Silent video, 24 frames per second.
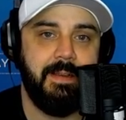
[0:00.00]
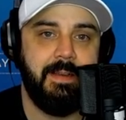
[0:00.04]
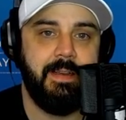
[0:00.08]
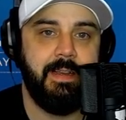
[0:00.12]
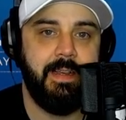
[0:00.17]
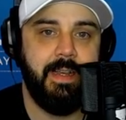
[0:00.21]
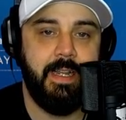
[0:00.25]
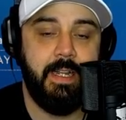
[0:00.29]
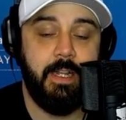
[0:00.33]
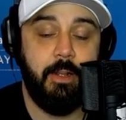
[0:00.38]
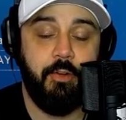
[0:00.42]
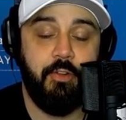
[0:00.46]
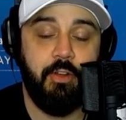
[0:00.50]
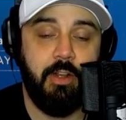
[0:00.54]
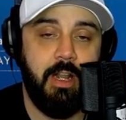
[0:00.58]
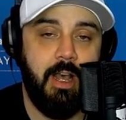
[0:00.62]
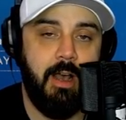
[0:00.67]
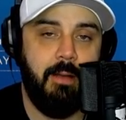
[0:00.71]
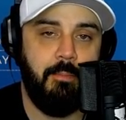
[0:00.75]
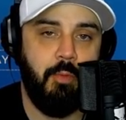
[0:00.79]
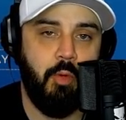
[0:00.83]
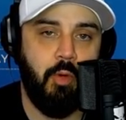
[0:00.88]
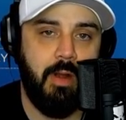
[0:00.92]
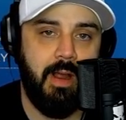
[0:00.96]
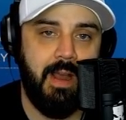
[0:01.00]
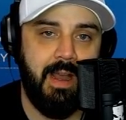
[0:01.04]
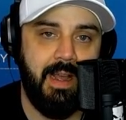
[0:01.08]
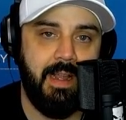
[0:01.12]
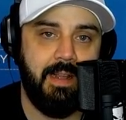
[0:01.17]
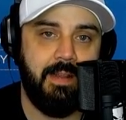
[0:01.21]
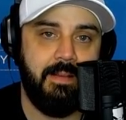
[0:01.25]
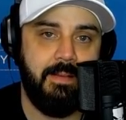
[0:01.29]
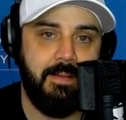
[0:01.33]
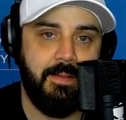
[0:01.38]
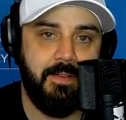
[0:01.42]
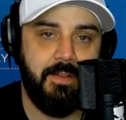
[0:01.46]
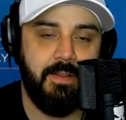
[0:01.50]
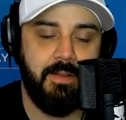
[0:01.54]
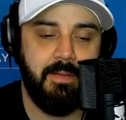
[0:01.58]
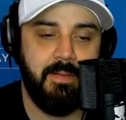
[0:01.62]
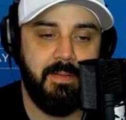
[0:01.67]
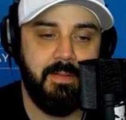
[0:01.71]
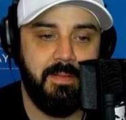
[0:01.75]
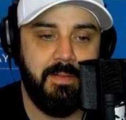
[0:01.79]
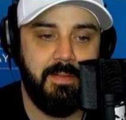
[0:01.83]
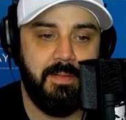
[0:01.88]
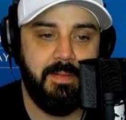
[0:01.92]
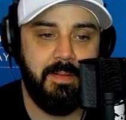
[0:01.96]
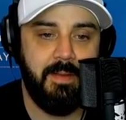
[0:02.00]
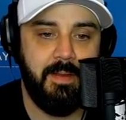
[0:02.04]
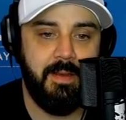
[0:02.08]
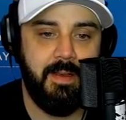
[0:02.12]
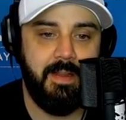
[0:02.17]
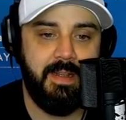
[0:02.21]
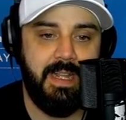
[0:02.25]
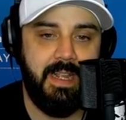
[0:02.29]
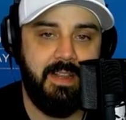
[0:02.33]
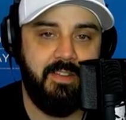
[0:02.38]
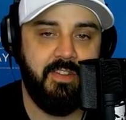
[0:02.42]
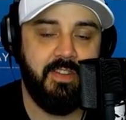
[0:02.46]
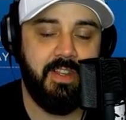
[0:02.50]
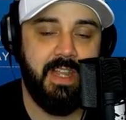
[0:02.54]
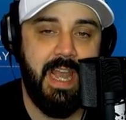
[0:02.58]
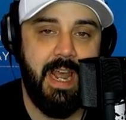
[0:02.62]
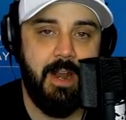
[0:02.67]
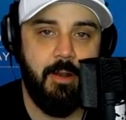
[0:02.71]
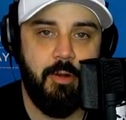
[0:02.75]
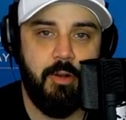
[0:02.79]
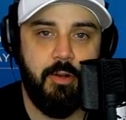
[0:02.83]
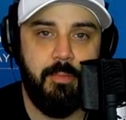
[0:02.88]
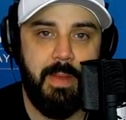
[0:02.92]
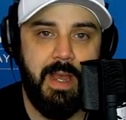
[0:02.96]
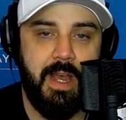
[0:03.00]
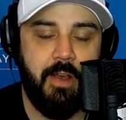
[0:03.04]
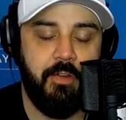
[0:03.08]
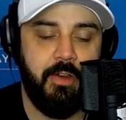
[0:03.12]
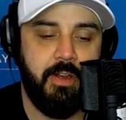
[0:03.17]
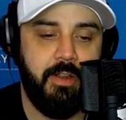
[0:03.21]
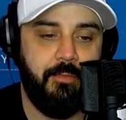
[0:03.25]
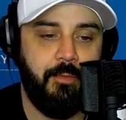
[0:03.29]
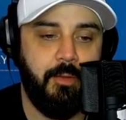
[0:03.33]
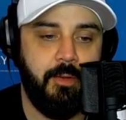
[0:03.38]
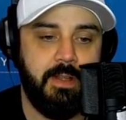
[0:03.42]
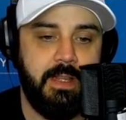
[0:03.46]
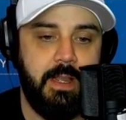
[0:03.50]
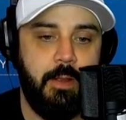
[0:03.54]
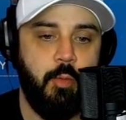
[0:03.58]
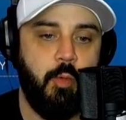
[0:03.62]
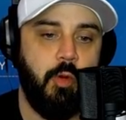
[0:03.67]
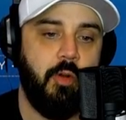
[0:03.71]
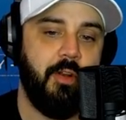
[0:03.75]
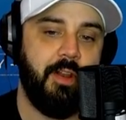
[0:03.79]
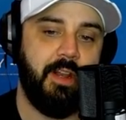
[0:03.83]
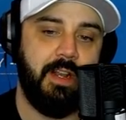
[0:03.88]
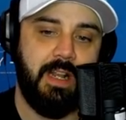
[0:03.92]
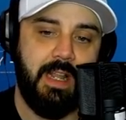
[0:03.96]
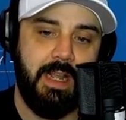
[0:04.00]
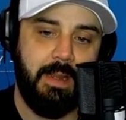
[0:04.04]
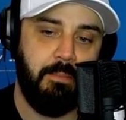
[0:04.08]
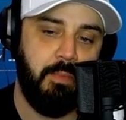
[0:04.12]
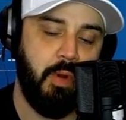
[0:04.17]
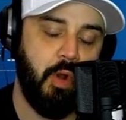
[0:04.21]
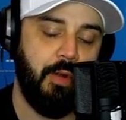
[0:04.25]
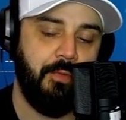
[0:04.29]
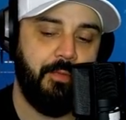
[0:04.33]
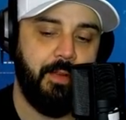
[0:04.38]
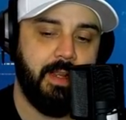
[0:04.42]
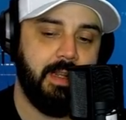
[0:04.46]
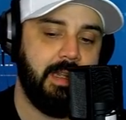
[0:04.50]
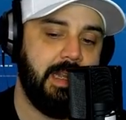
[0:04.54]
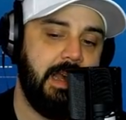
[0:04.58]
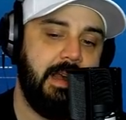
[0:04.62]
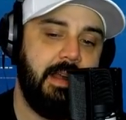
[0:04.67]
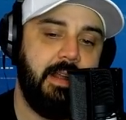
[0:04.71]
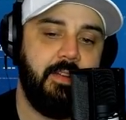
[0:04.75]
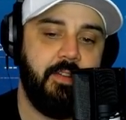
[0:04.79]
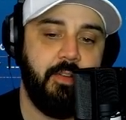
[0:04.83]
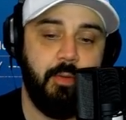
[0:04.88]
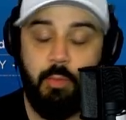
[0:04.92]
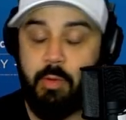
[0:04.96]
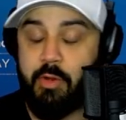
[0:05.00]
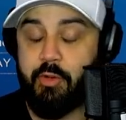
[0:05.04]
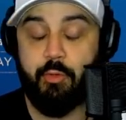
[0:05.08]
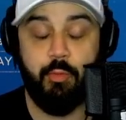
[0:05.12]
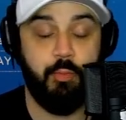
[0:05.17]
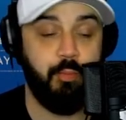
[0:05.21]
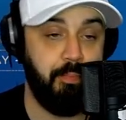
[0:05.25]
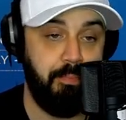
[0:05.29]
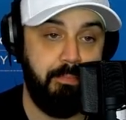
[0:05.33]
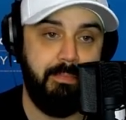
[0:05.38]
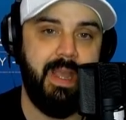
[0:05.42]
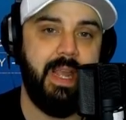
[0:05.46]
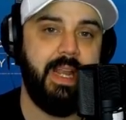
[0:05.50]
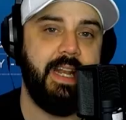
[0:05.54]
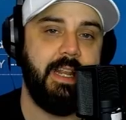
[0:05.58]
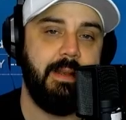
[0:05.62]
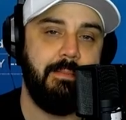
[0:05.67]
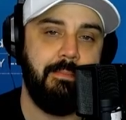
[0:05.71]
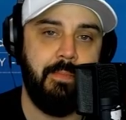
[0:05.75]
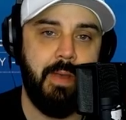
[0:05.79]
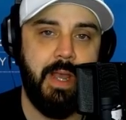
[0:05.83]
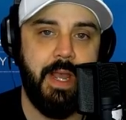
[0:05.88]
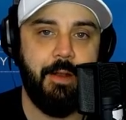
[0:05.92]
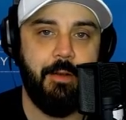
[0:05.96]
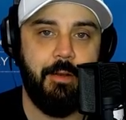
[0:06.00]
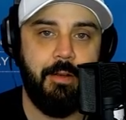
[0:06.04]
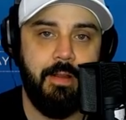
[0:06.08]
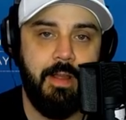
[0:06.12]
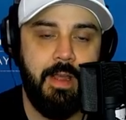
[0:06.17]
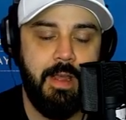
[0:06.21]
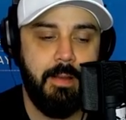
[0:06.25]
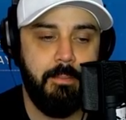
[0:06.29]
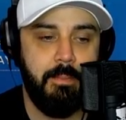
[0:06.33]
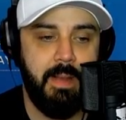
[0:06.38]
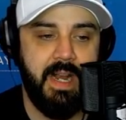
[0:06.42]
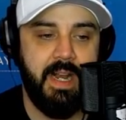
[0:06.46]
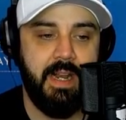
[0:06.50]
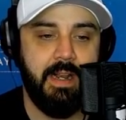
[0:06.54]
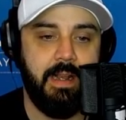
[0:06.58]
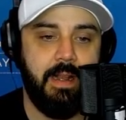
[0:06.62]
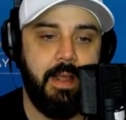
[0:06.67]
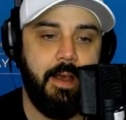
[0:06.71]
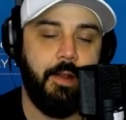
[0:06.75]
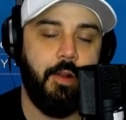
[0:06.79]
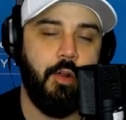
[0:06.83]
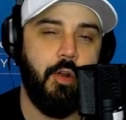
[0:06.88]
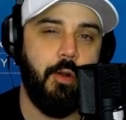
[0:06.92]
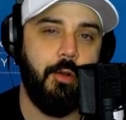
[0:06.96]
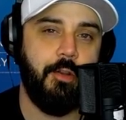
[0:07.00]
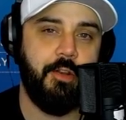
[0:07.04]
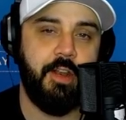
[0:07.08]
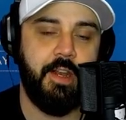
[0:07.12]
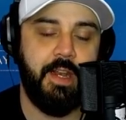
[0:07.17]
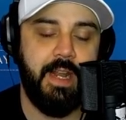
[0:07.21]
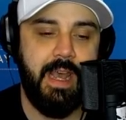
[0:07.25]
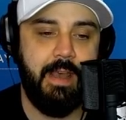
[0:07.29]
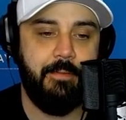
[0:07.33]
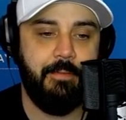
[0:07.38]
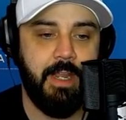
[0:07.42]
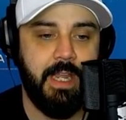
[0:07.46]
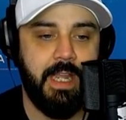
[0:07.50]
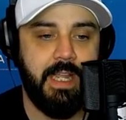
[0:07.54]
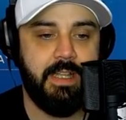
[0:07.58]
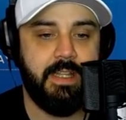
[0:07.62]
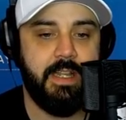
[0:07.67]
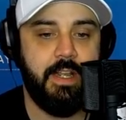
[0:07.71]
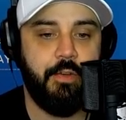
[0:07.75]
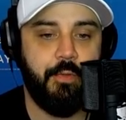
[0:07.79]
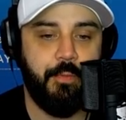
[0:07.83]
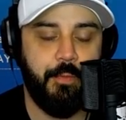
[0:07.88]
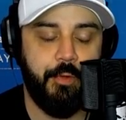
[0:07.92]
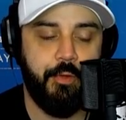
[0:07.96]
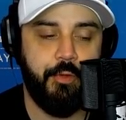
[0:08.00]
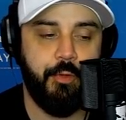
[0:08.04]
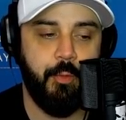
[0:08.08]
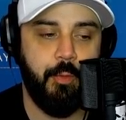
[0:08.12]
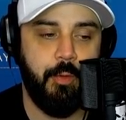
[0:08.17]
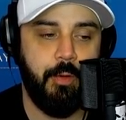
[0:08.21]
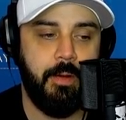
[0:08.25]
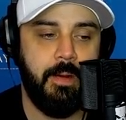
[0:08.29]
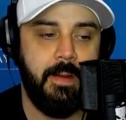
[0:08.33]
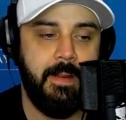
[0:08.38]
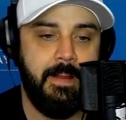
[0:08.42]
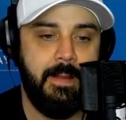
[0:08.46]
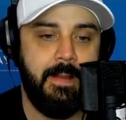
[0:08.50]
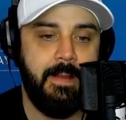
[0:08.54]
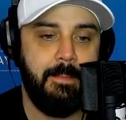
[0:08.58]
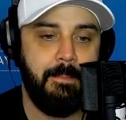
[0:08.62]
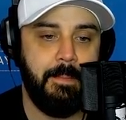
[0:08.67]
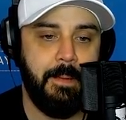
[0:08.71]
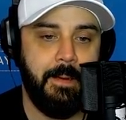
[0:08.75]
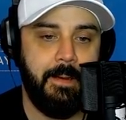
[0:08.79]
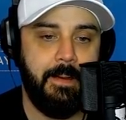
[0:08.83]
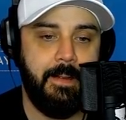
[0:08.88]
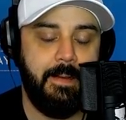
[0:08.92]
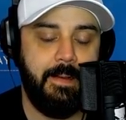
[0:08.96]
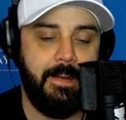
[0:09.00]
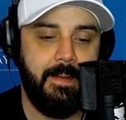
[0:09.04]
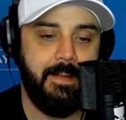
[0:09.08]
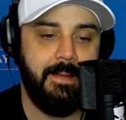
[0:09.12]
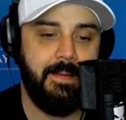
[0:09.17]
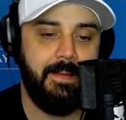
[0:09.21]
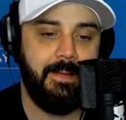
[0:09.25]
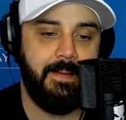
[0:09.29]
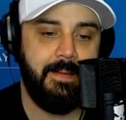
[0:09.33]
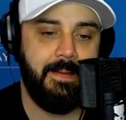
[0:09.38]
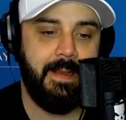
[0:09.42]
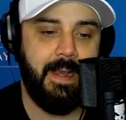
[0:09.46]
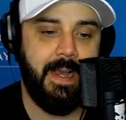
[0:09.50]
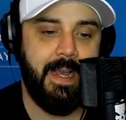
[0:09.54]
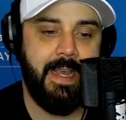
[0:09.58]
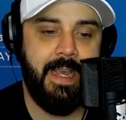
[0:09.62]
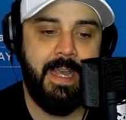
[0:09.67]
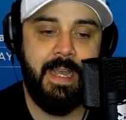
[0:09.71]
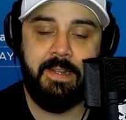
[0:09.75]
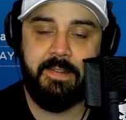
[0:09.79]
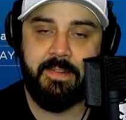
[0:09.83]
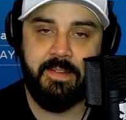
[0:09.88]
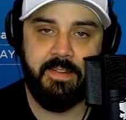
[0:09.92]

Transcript: And there's a lot more islands, uh, and they scattered them out different. They weren't in like perfect lines, which made it better. Made it a lot harder to navigate, that's for sure. But I hate to